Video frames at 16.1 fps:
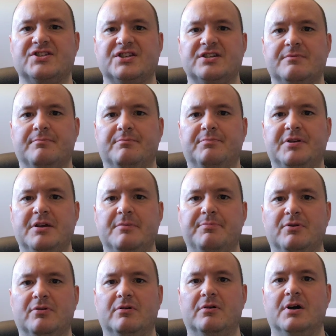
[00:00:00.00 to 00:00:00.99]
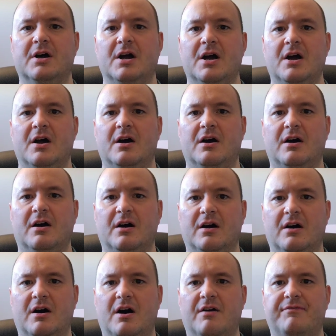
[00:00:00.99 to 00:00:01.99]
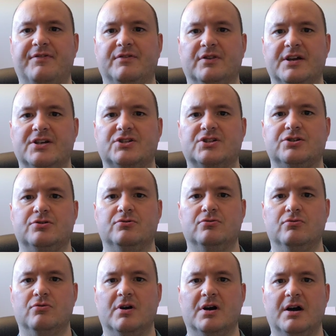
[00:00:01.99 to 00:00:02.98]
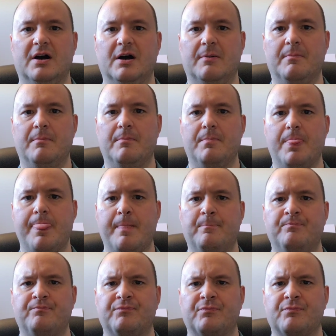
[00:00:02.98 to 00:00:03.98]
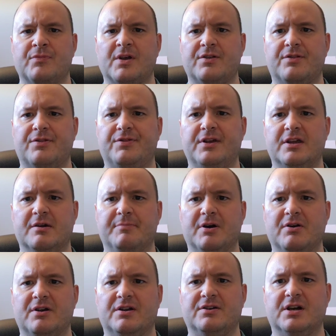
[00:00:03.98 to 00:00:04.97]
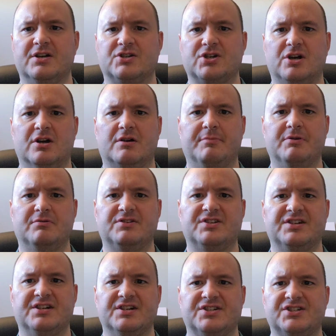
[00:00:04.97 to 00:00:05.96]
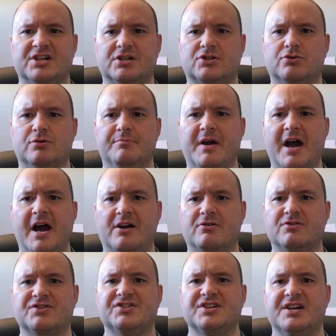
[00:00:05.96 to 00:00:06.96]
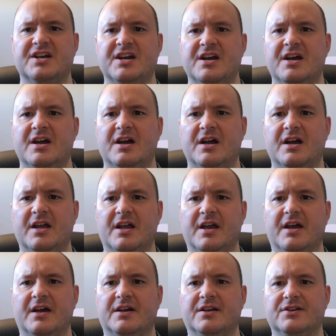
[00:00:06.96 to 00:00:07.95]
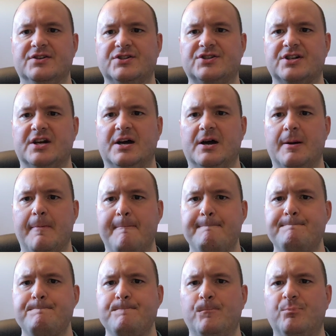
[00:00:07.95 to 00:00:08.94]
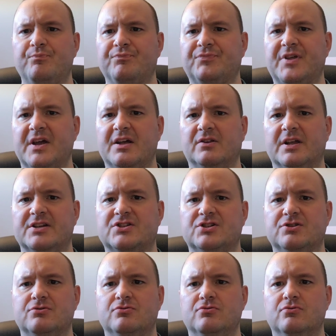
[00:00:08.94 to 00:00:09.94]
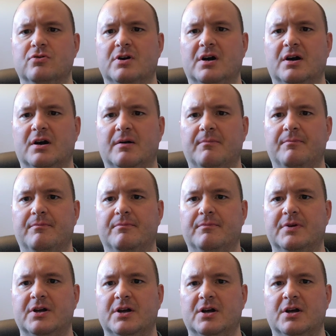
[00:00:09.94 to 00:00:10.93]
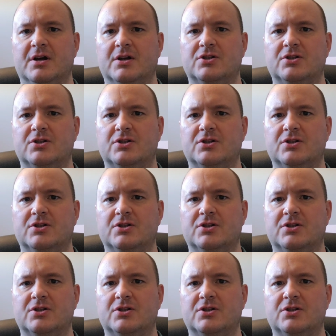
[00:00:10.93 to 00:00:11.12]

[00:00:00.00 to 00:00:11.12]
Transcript: rising people uh, often like to um, think about and uh, talk about uh, sexual matters, and um, they like to um,